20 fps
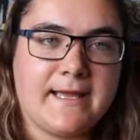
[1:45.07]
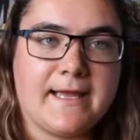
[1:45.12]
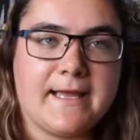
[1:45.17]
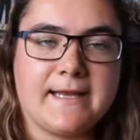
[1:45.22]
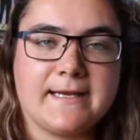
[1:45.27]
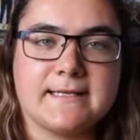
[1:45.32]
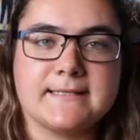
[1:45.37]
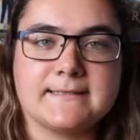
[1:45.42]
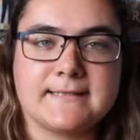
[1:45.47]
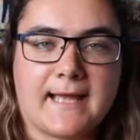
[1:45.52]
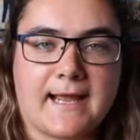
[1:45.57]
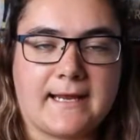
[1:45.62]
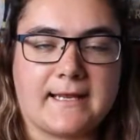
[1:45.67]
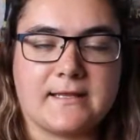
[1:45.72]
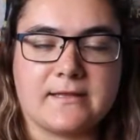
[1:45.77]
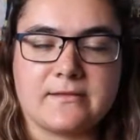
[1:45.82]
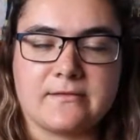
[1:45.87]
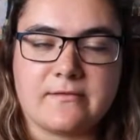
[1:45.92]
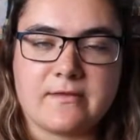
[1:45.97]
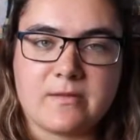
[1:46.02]
it is
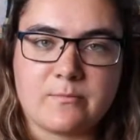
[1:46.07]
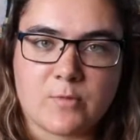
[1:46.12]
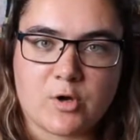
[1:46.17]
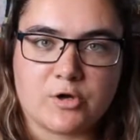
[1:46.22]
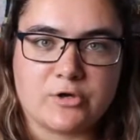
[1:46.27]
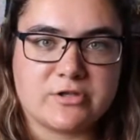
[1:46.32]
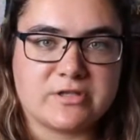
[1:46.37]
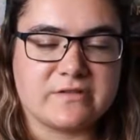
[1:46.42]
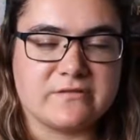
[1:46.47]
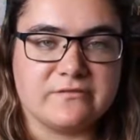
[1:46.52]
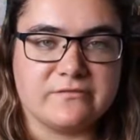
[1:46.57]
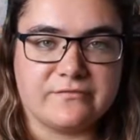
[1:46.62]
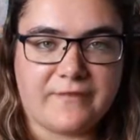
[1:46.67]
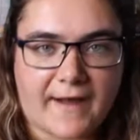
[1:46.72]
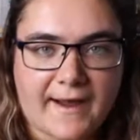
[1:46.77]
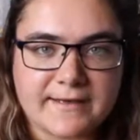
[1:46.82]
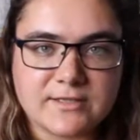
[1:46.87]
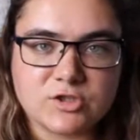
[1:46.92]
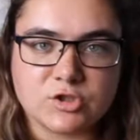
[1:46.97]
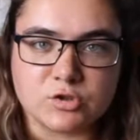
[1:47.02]
like the most
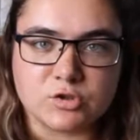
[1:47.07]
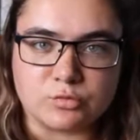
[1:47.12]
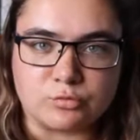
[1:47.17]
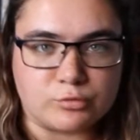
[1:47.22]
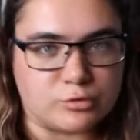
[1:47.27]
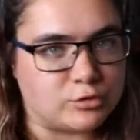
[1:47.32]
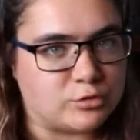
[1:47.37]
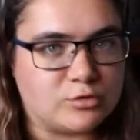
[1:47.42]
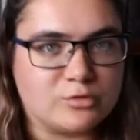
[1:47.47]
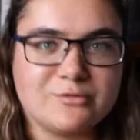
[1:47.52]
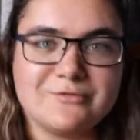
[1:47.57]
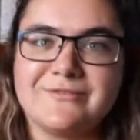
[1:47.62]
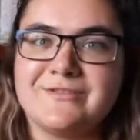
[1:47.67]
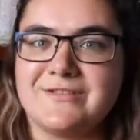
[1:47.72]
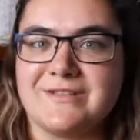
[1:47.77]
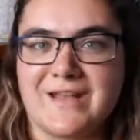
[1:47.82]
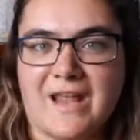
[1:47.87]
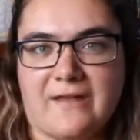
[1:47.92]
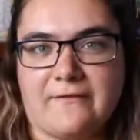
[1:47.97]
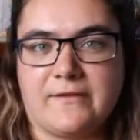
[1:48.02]
vital rule:
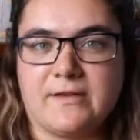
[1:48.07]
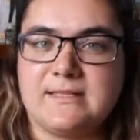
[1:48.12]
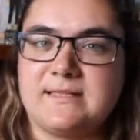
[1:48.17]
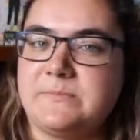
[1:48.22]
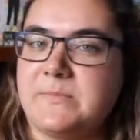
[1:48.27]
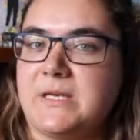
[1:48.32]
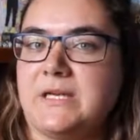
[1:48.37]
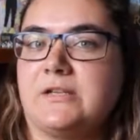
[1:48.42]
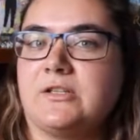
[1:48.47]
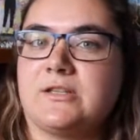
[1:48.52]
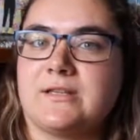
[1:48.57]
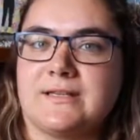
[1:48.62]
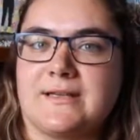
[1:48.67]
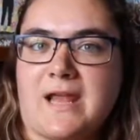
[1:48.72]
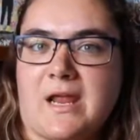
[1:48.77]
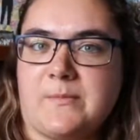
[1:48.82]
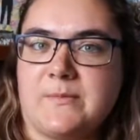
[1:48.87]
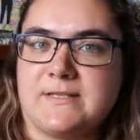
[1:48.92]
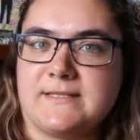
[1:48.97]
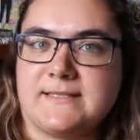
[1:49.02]
never speak to the
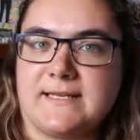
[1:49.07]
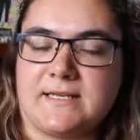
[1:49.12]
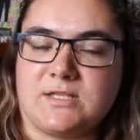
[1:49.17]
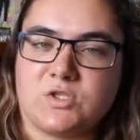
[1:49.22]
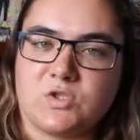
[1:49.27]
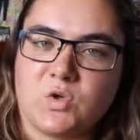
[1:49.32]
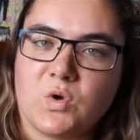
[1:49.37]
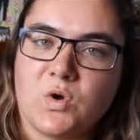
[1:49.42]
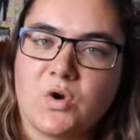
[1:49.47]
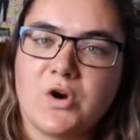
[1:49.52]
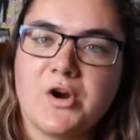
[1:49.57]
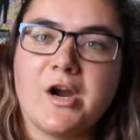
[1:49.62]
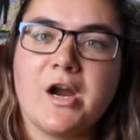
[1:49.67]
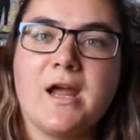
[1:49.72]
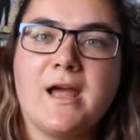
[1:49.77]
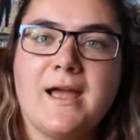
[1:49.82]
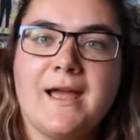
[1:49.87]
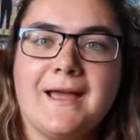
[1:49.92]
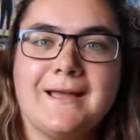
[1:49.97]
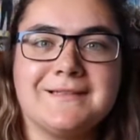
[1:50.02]
neighbors next door,
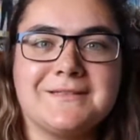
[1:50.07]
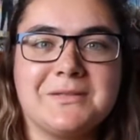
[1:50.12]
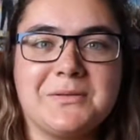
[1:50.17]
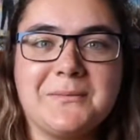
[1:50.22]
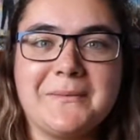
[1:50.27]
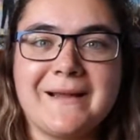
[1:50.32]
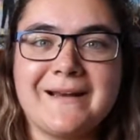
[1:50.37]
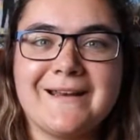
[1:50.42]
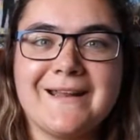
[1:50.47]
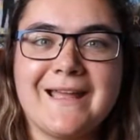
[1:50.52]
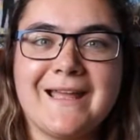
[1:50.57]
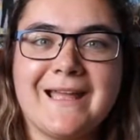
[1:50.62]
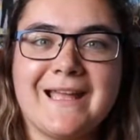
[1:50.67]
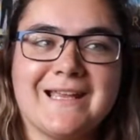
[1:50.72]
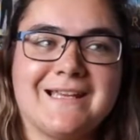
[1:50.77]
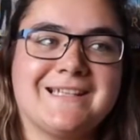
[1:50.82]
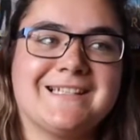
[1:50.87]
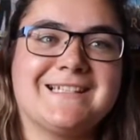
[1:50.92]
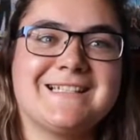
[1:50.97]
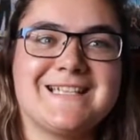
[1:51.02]
until one
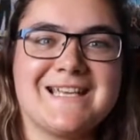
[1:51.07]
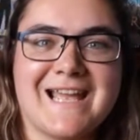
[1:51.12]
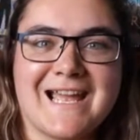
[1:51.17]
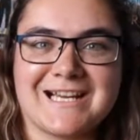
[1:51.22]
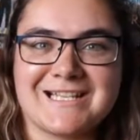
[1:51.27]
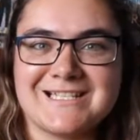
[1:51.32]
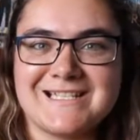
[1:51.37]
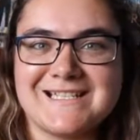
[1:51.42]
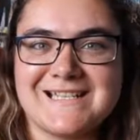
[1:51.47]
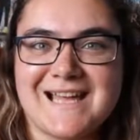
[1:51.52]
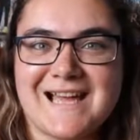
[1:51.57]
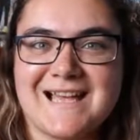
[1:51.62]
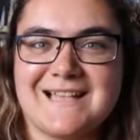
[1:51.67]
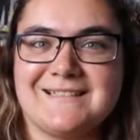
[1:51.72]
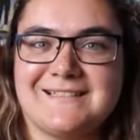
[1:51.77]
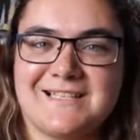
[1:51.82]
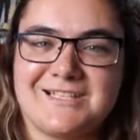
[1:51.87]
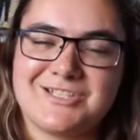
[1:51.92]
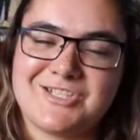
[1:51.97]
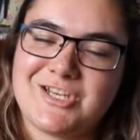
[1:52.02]
day she actually
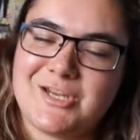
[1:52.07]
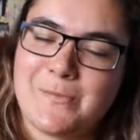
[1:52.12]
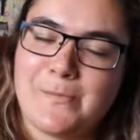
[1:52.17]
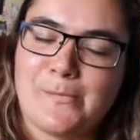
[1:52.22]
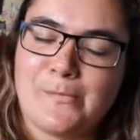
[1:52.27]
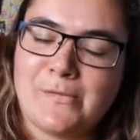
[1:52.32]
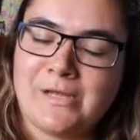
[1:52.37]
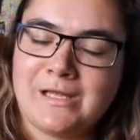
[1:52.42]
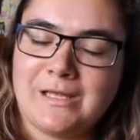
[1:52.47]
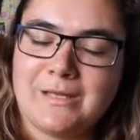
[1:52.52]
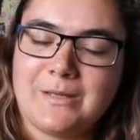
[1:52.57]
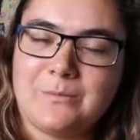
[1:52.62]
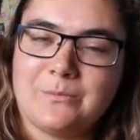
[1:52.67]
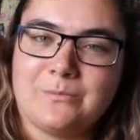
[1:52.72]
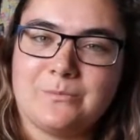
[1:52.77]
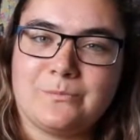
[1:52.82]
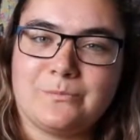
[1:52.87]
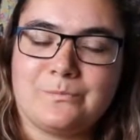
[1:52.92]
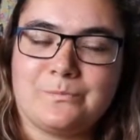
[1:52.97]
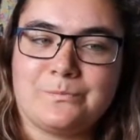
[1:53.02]
does, and she
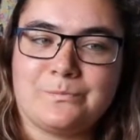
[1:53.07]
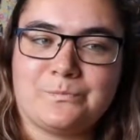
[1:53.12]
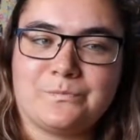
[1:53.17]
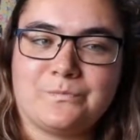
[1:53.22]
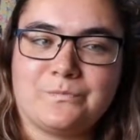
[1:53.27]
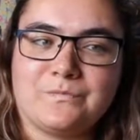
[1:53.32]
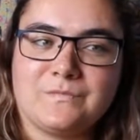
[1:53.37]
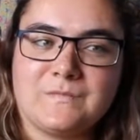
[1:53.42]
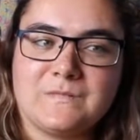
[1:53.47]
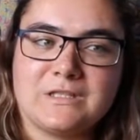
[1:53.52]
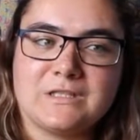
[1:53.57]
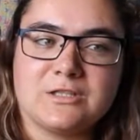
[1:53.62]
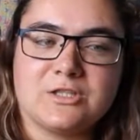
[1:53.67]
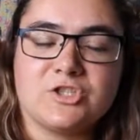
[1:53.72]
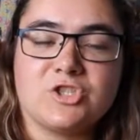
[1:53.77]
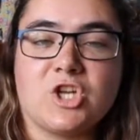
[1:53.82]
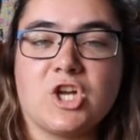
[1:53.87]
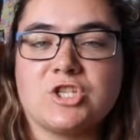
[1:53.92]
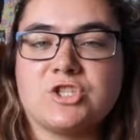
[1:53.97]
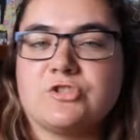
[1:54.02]

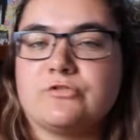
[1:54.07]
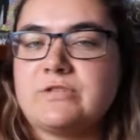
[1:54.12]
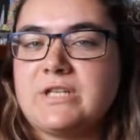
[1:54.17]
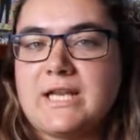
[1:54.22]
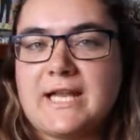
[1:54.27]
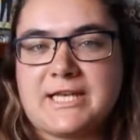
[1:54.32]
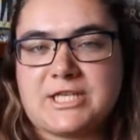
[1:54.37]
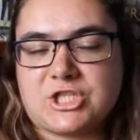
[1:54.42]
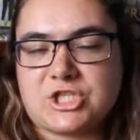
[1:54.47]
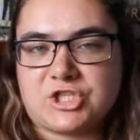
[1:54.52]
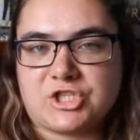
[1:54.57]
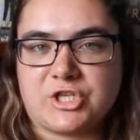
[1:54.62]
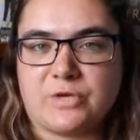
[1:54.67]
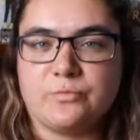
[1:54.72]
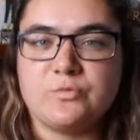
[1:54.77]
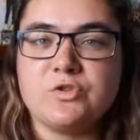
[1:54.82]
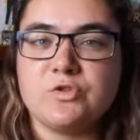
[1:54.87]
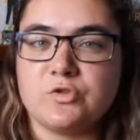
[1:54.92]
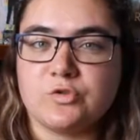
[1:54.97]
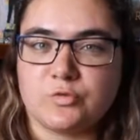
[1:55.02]
starts a
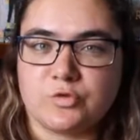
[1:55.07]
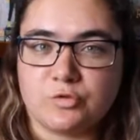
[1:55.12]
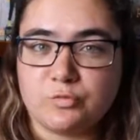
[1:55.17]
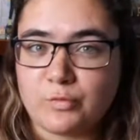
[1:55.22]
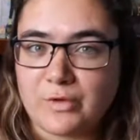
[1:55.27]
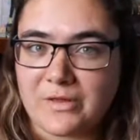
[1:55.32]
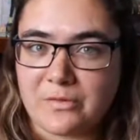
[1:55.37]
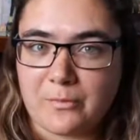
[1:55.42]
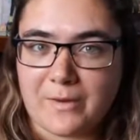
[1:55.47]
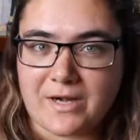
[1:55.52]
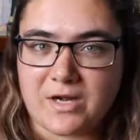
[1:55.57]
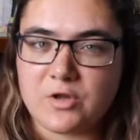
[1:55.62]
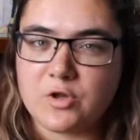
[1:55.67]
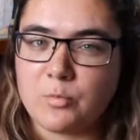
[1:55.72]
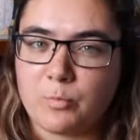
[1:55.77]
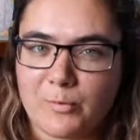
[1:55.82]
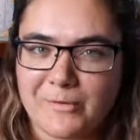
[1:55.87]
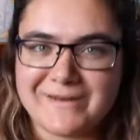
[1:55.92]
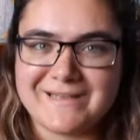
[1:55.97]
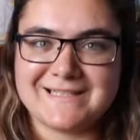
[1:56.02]
relationship with one of the
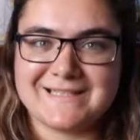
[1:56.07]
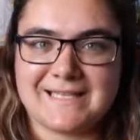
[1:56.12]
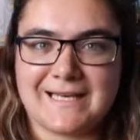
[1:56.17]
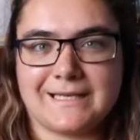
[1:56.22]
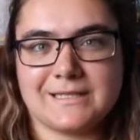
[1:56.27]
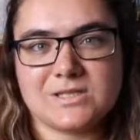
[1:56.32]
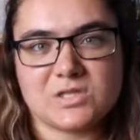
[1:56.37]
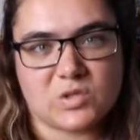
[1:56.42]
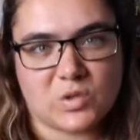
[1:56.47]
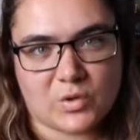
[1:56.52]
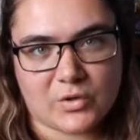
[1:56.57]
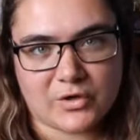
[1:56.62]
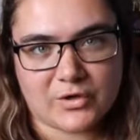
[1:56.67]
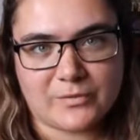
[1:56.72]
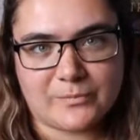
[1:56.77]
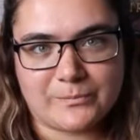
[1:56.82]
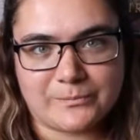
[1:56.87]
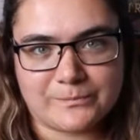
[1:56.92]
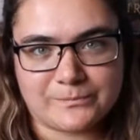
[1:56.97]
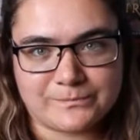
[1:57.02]
boys next door.
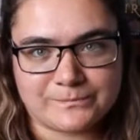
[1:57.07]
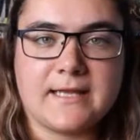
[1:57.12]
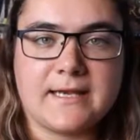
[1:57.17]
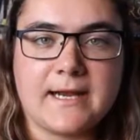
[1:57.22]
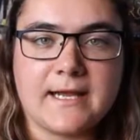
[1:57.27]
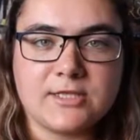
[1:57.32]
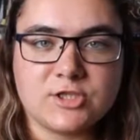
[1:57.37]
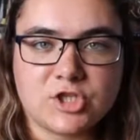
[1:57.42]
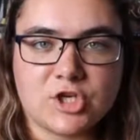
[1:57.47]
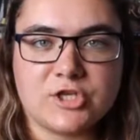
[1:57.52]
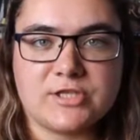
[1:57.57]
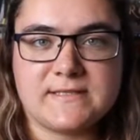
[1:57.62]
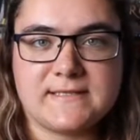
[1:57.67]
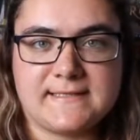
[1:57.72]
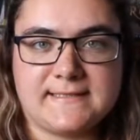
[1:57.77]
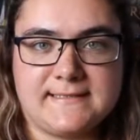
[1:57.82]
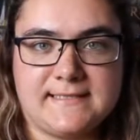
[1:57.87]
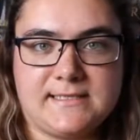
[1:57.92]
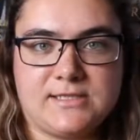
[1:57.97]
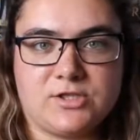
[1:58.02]
Then I chose The
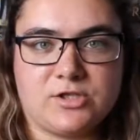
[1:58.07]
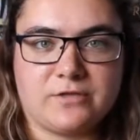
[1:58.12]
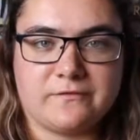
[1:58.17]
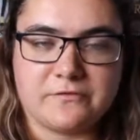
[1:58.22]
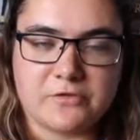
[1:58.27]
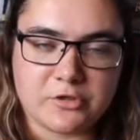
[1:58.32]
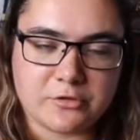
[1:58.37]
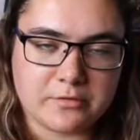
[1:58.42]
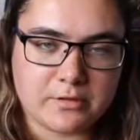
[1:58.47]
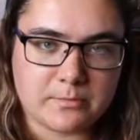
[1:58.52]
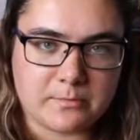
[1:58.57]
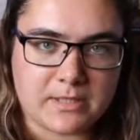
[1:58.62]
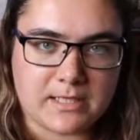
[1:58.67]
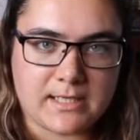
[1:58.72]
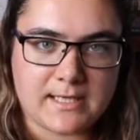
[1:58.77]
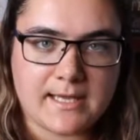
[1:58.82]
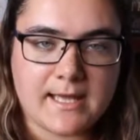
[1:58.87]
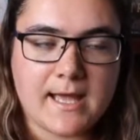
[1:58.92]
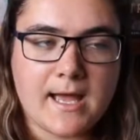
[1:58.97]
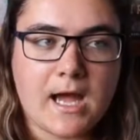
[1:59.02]
Season of You and
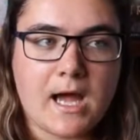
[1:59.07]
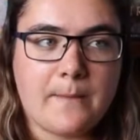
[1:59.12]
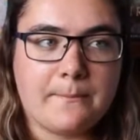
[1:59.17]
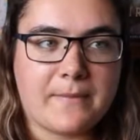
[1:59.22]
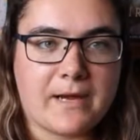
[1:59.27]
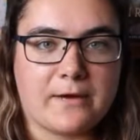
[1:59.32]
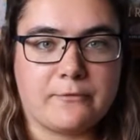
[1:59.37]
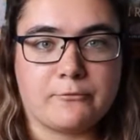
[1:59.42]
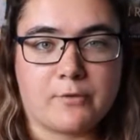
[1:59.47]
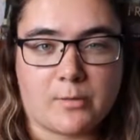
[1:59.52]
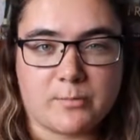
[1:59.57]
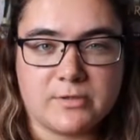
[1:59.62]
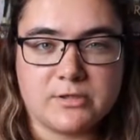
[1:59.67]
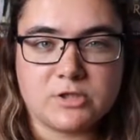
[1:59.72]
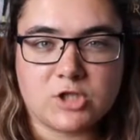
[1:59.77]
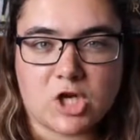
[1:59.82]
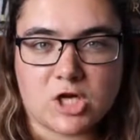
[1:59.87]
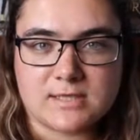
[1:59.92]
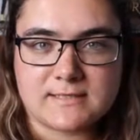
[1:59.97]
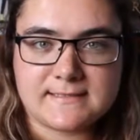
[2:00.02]
Me by Robin
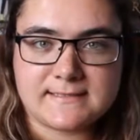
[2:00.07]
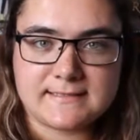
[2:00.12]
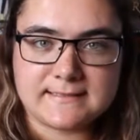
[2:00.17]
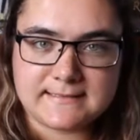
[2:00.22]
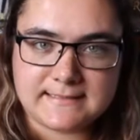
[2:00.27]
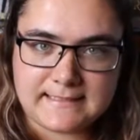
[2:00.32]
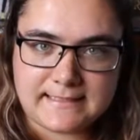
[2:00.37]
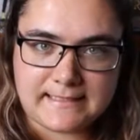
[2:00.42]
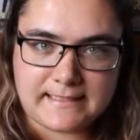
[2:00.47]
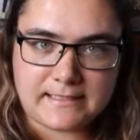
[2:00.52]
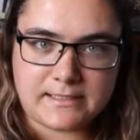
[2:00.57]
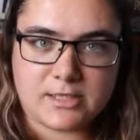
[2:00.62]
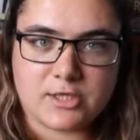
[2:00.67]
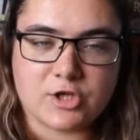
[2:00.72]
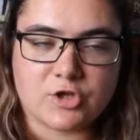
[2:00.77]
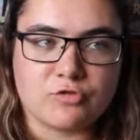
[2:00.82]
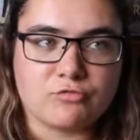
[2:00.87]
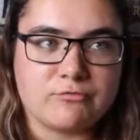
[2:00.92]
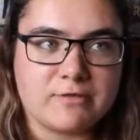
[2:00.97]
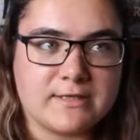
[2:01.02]
Constantine.
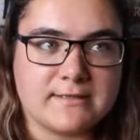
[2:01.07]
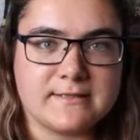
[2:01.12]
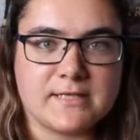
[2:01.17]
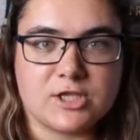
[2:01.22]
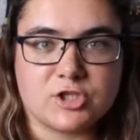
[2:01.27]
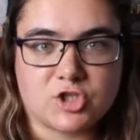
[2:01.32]
The reason I